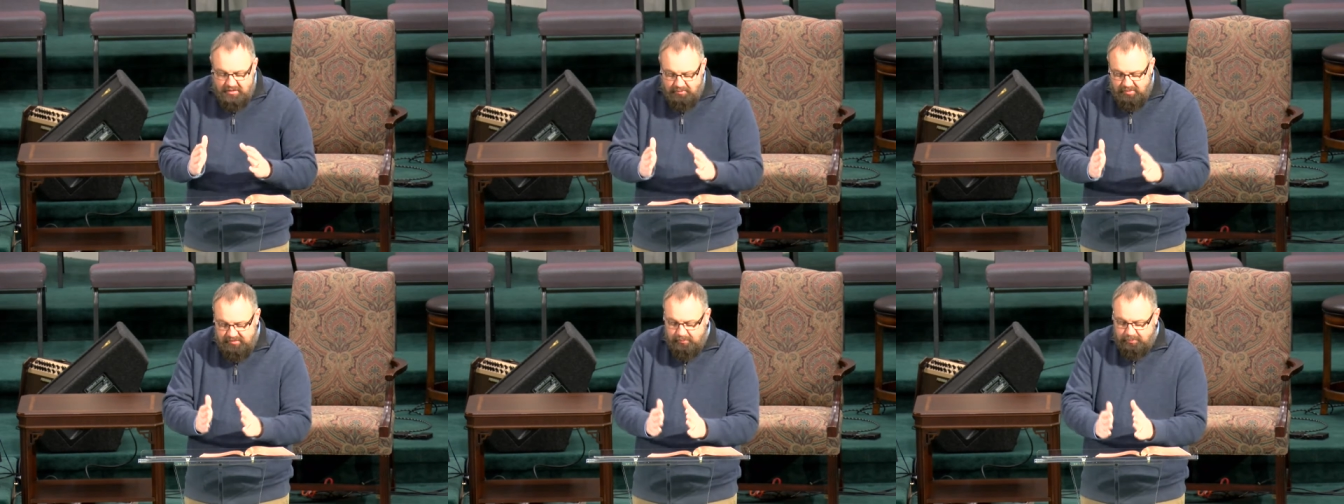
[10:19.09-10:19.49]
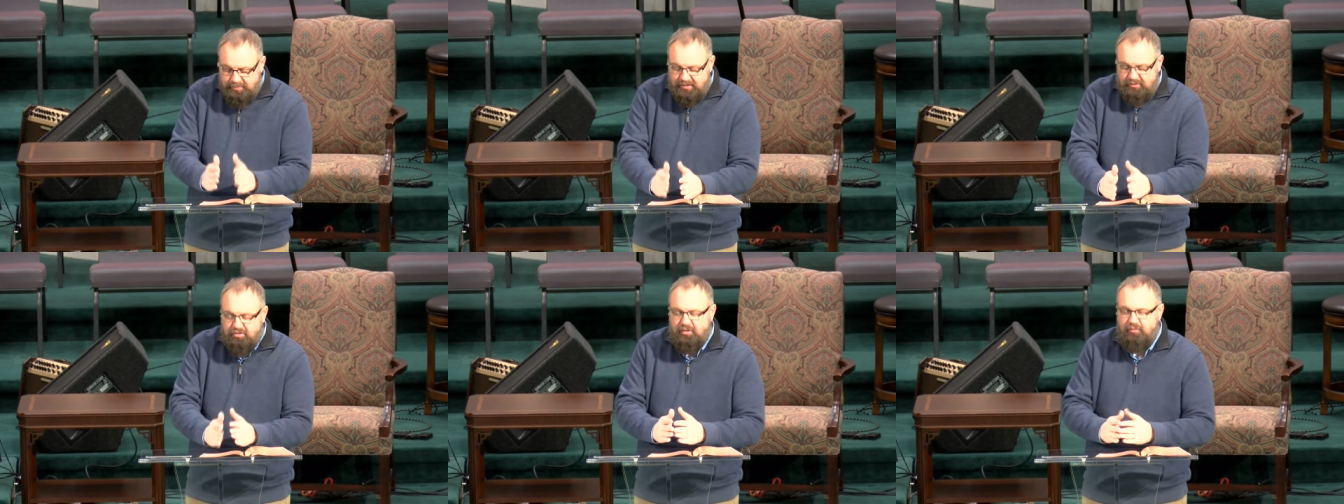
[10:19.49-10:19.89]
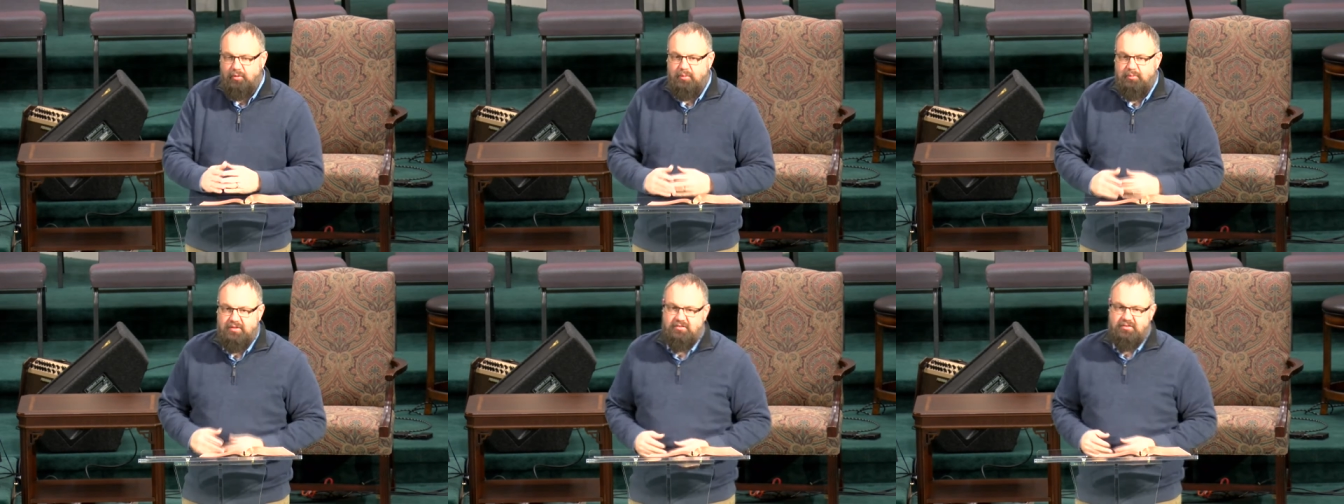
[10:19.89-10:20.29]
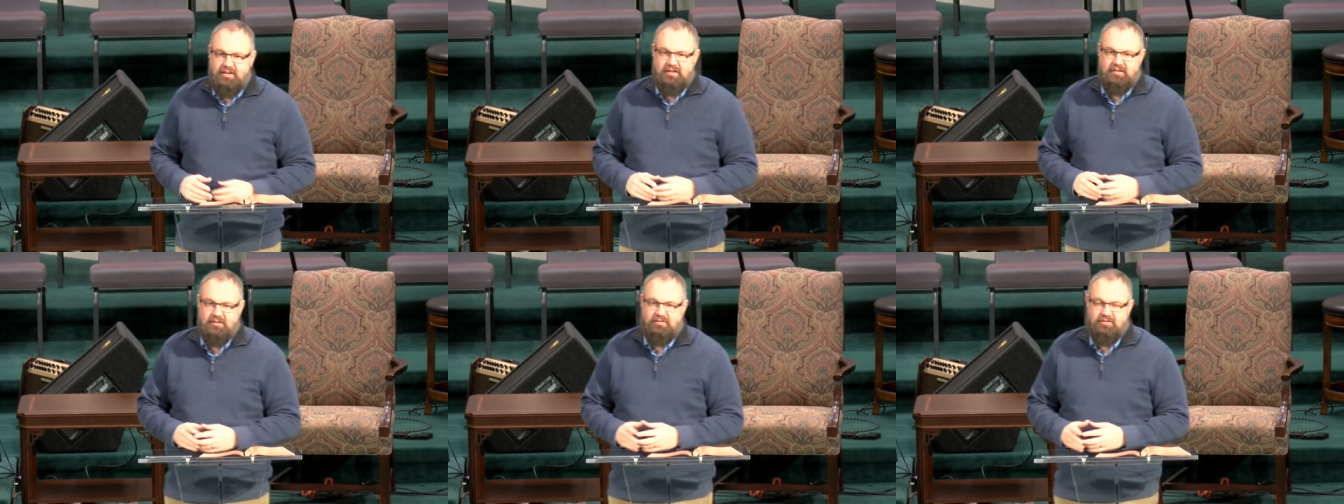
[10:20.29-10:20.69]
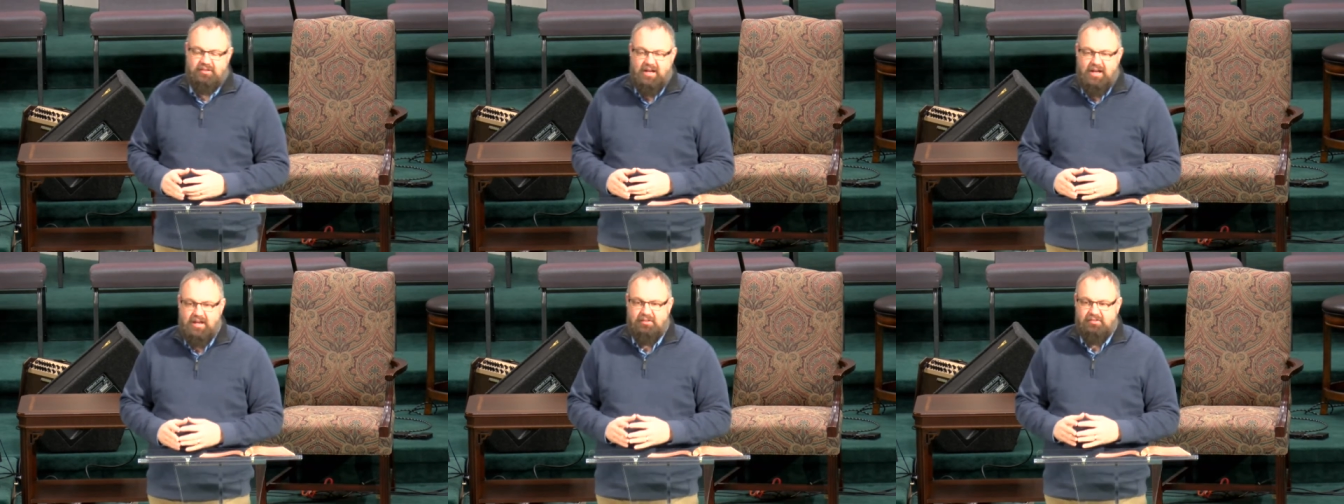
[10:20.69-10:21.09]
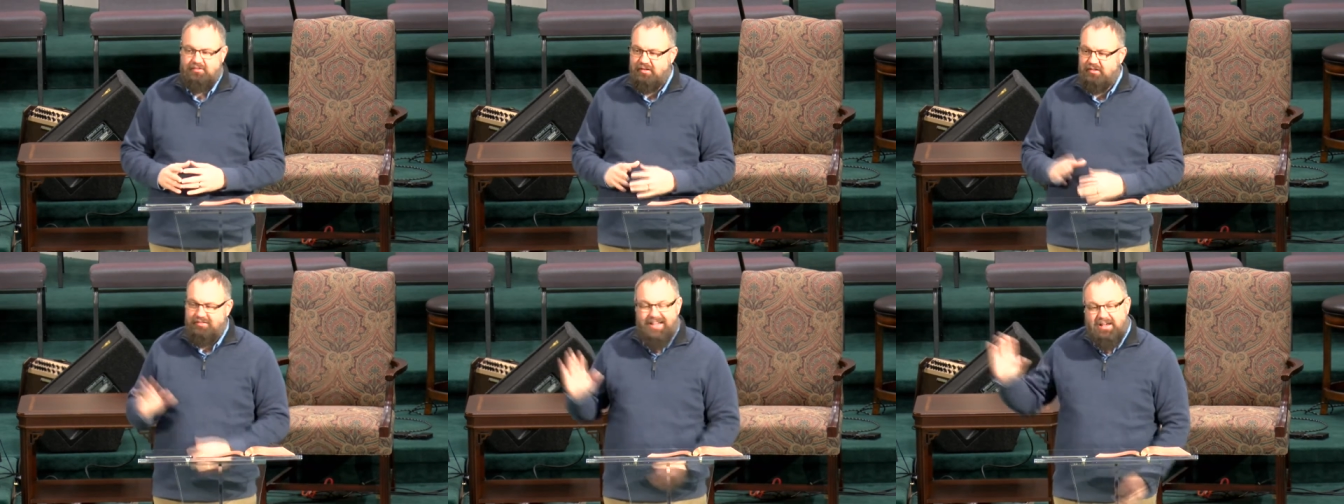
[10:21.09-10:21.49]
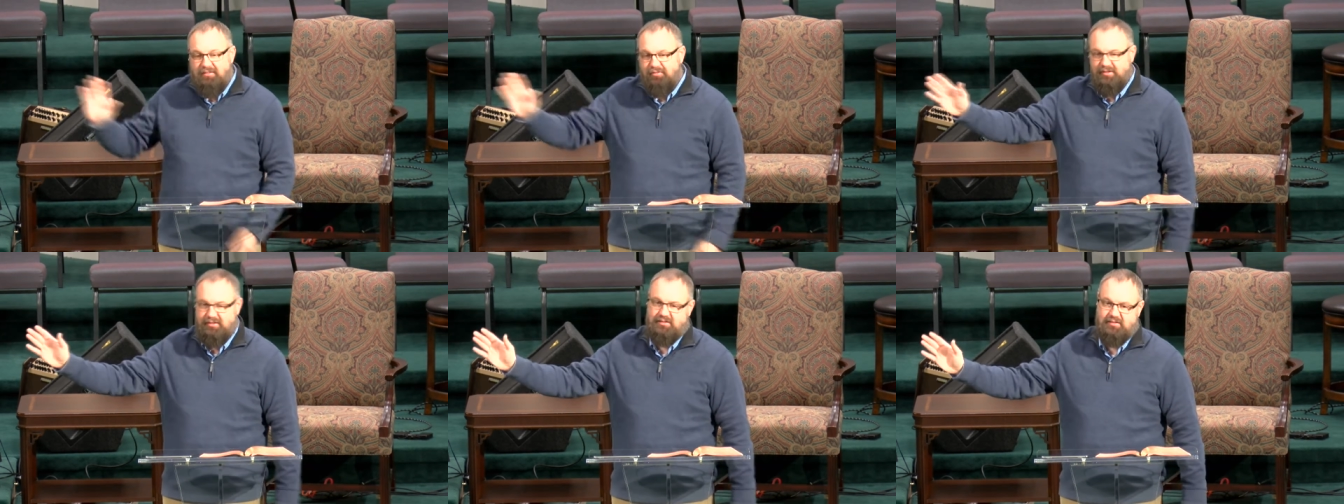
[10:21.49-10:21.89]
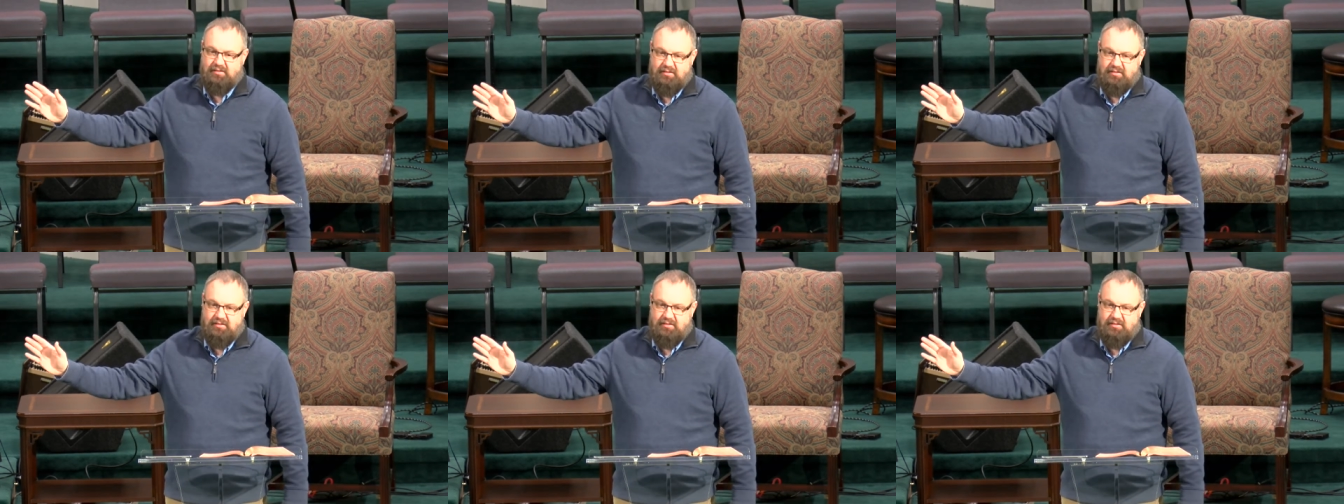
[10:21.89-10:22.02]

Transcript: but the picture of what we see in this text is heaven.